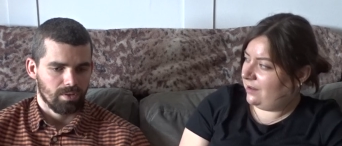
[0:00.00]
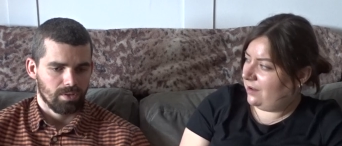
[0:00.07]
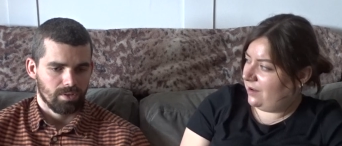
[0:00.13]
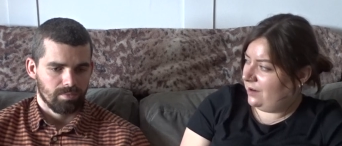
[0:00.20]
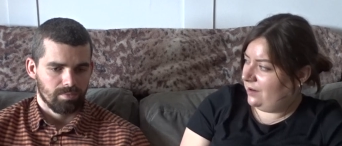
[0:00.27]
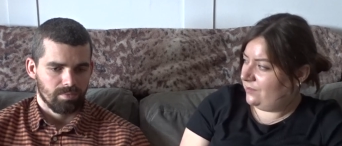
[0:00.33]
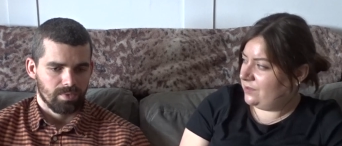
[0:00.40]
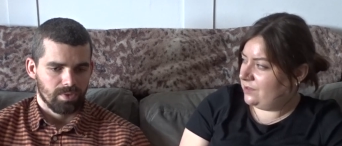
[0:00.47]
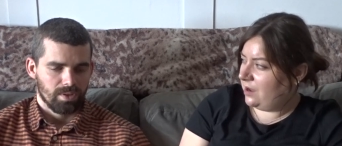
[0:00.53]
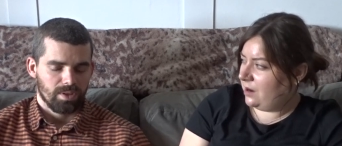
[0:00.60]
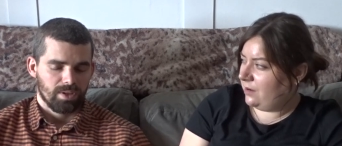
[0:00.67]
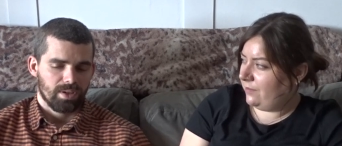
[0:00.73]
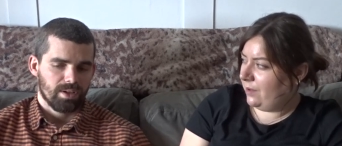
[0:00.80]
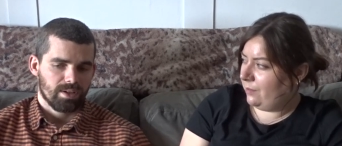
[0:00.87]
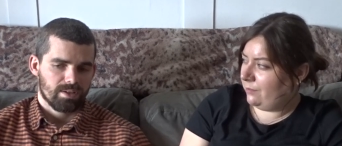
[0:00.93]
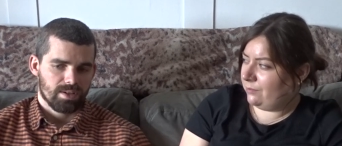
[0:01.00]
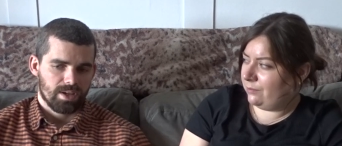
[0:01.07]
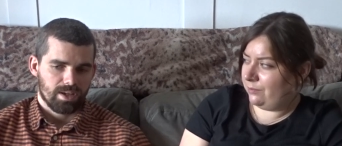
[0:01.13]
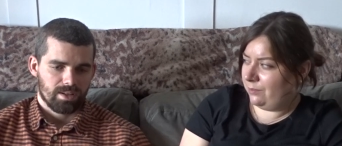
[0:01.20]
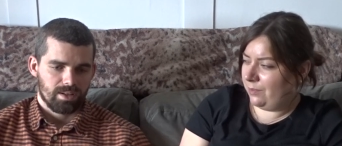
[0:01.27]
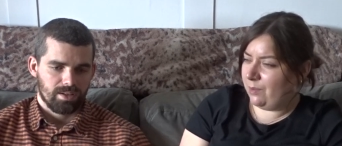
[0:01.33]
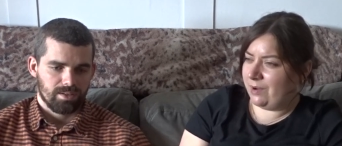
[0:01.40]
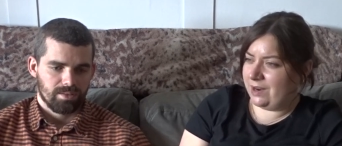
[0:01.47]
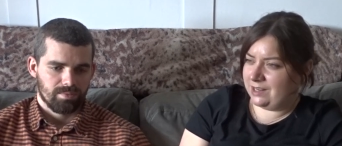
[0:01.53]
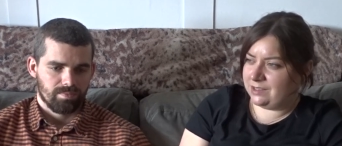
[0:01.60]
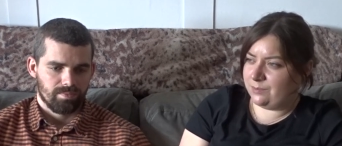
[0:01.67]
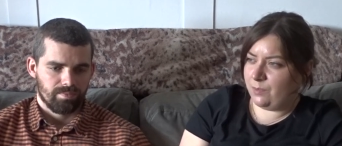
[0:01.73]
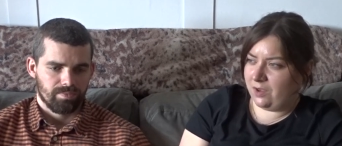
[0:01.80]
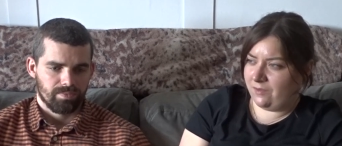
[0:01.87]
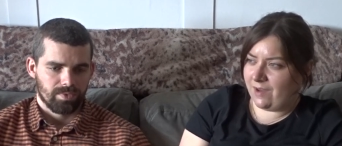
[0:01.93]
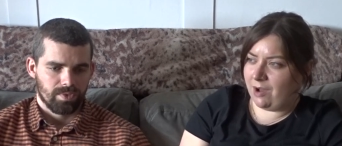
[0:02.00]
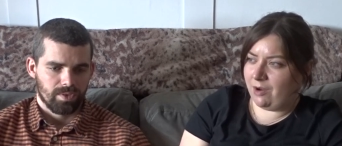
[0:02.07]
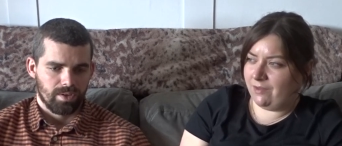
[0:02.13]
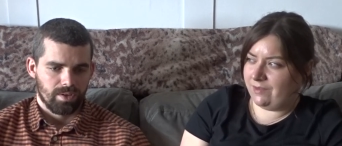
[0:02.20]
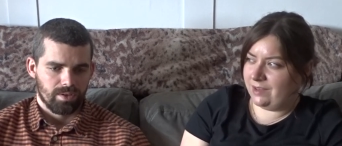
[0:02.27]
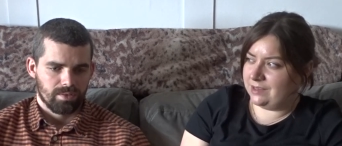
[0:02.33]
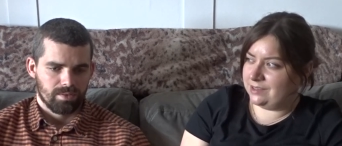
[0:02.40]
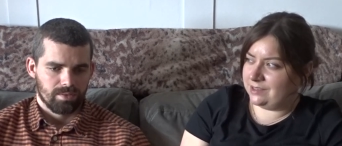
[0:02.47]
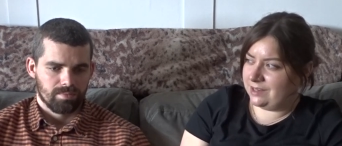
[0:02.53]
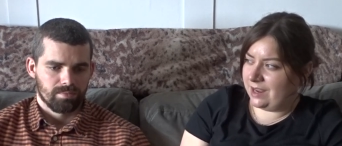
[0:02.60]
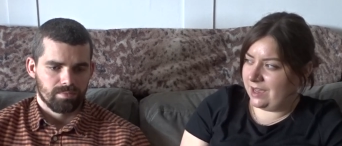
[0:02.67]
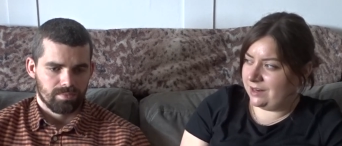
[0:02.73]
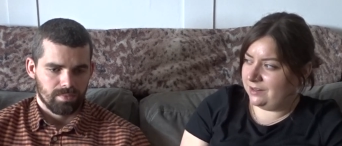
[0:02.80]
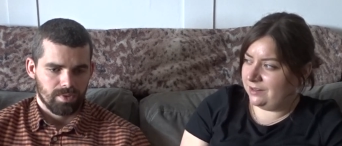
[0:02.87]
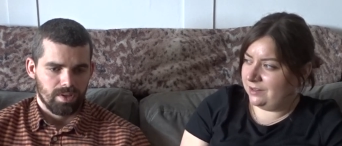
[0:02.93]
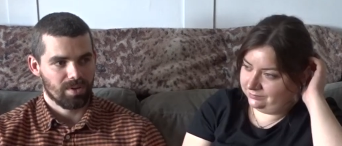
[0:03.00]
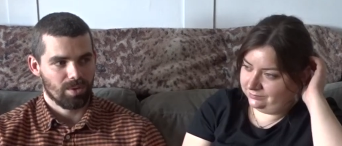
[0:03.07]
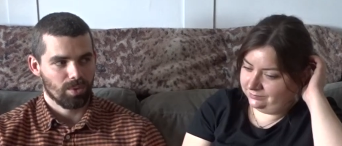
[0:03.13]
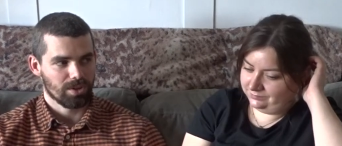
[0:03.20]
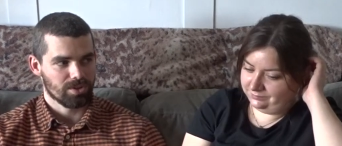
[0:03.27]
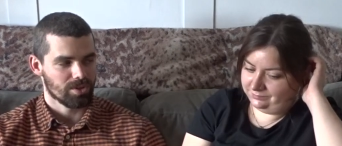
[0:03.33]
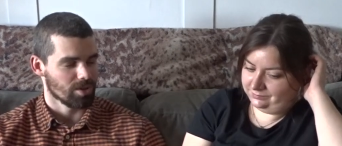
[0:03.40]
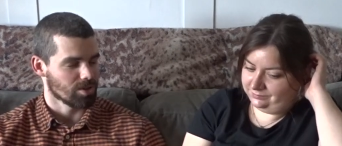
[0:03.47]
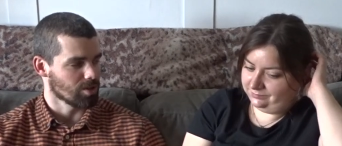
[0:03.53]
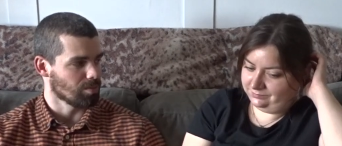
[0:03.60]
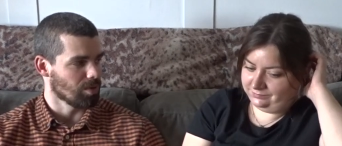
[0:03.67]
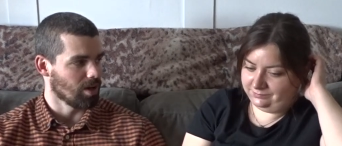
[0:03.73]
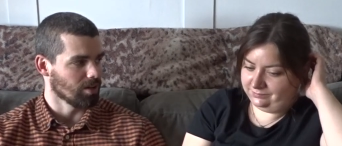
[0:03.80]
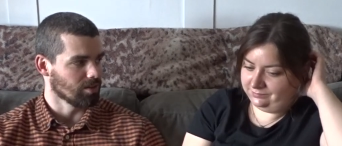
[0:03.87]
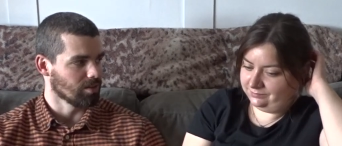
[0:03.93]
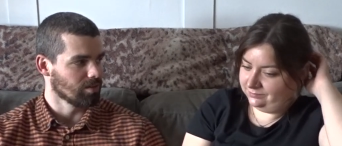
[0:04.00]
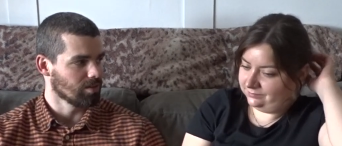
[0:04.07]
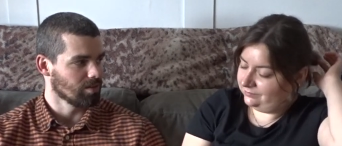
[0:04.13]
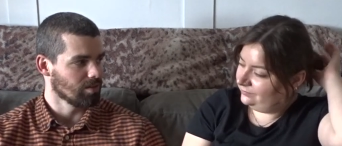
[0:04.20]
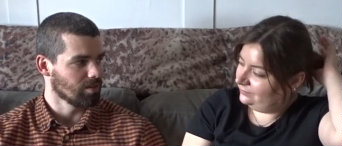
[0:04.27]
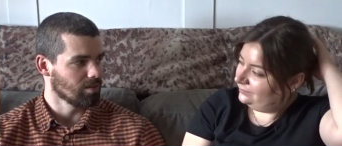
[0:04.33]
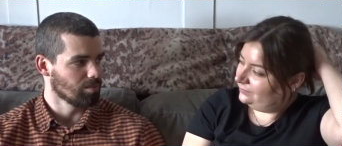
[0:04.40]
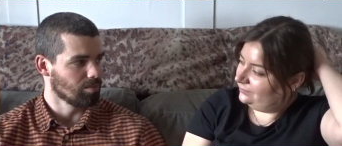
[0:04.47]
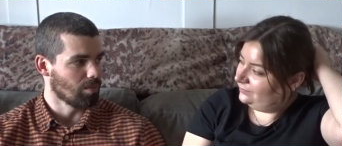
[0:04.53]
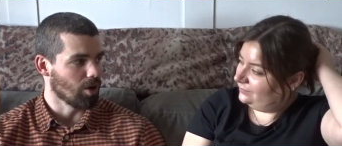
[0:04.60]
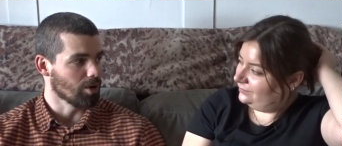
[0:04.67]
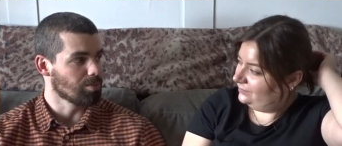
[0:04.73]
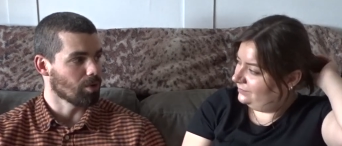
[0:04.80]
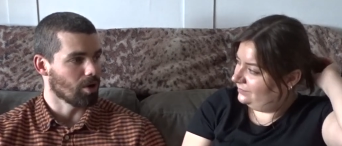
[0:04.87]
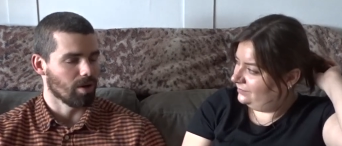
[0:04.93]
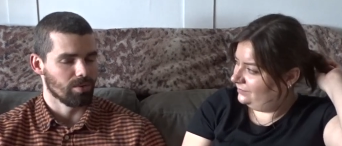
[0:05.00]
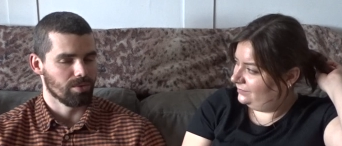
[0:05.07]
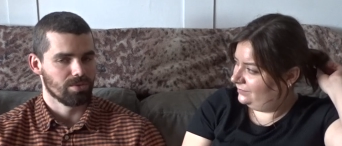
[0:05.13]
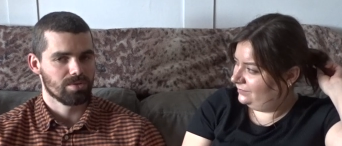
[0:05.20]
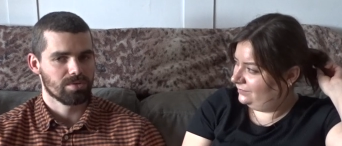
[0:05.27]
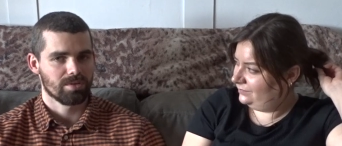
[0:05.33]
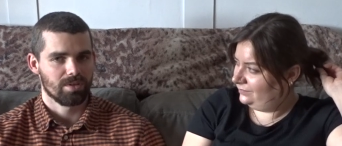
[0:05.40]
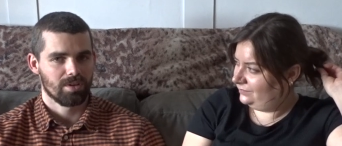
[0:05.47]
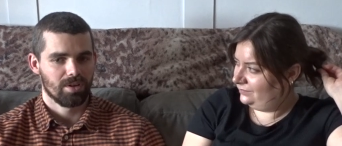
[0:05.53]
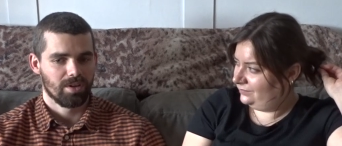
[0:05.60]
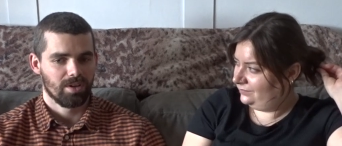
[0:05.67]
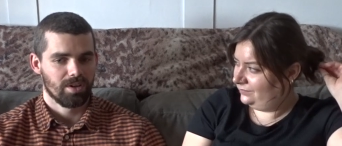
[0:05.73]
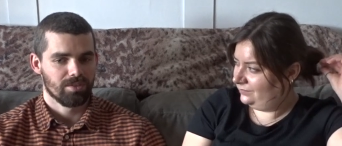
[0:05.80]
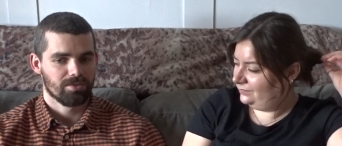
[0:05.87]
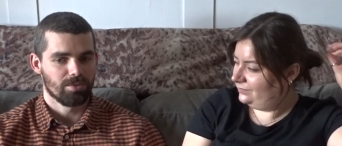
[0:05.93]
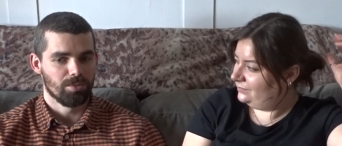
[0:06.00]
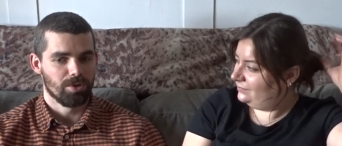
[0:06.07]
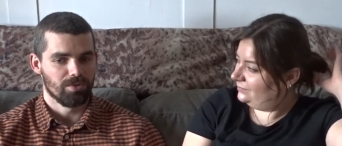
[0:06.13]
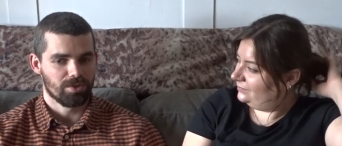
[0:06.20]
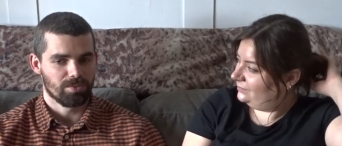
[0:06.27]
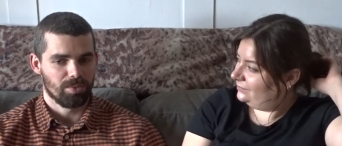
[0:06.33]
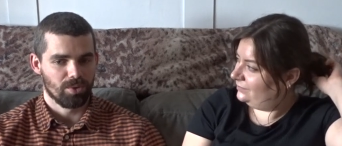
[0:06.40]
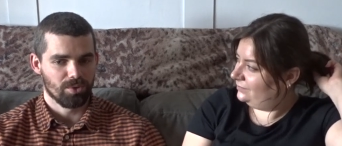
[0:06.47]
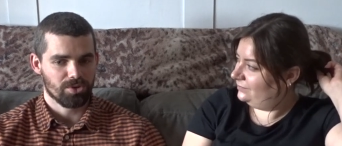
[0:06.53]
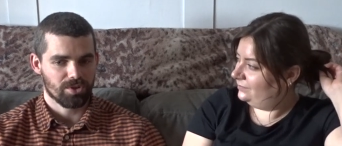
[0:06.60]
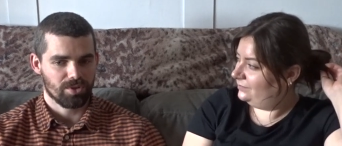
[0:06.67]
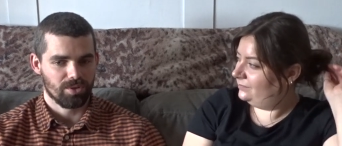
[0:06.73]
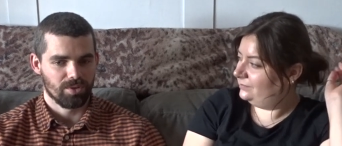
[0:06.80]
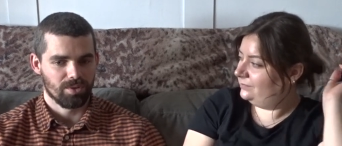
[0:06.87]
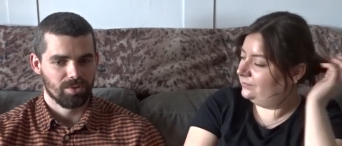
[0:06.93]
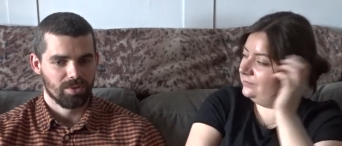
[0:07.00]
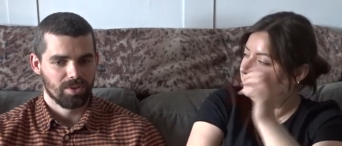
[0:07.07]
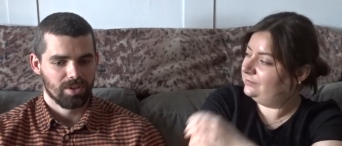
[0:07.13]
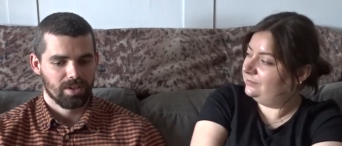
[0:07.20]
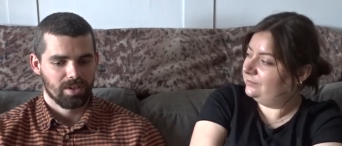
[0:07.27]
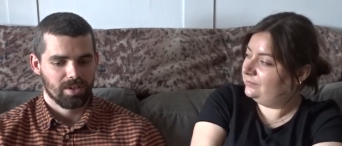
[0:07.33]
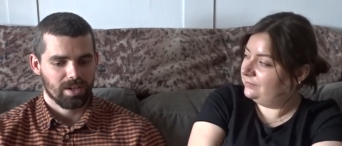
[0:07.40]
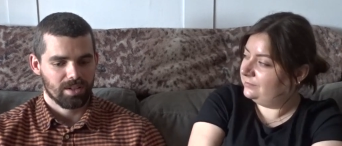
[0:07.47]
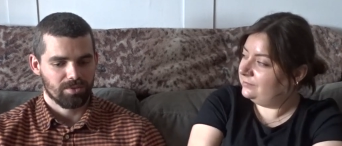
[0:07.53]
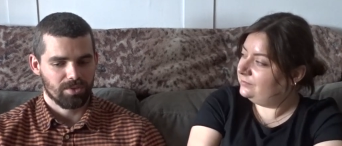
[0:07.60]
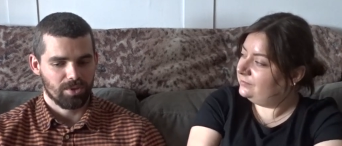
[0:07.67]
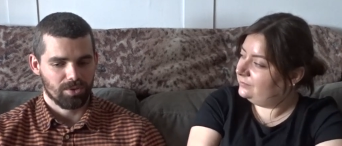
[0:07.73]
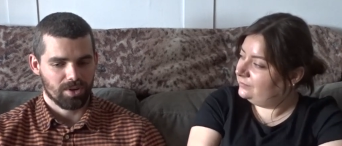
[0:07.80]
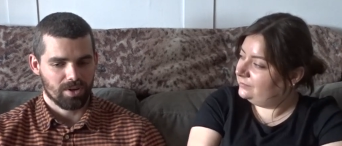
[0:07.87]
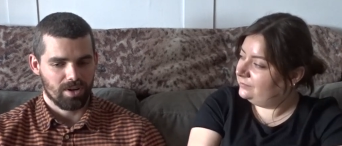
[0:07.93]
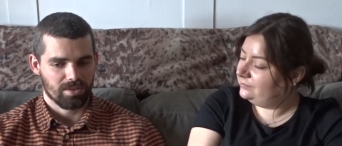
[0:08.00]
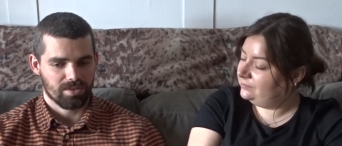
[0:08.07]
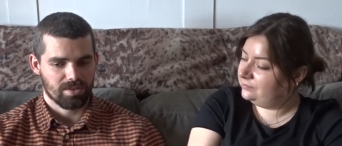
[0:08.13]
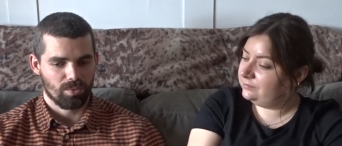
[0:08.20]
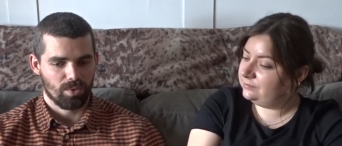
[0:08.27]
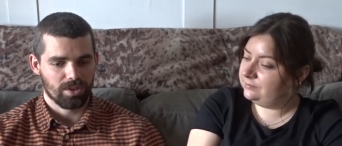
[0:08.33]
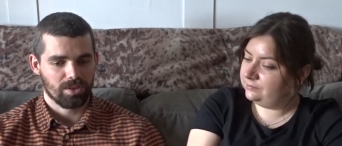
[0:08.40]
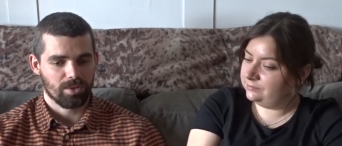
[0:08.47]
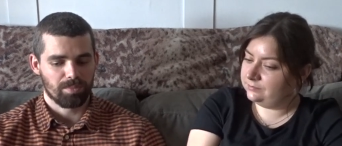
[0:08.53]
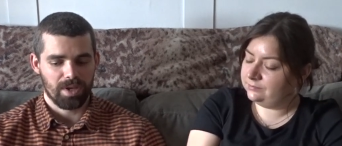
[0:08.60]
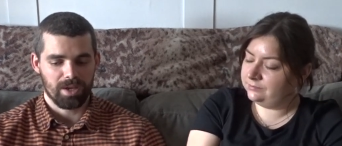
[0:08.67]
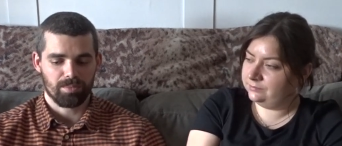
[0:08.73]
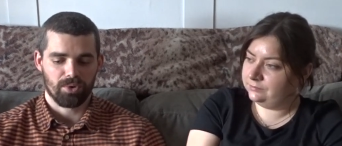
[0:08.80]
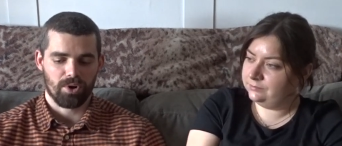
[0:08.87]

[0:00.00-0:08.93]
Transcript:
Speaker 1: kind of side of it, exactly. we wanted to move out of it instead.
Speaker 2: I want to touch upon my pros for moving to Portugal and a few of the cons. So, one of the big